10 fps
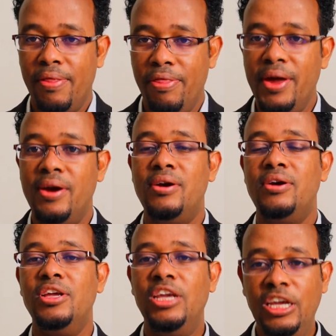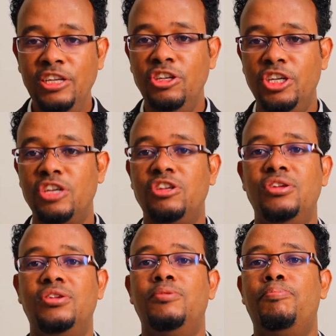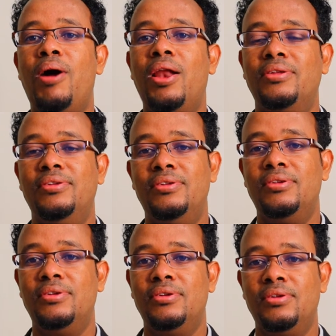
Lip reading: their injustice policies,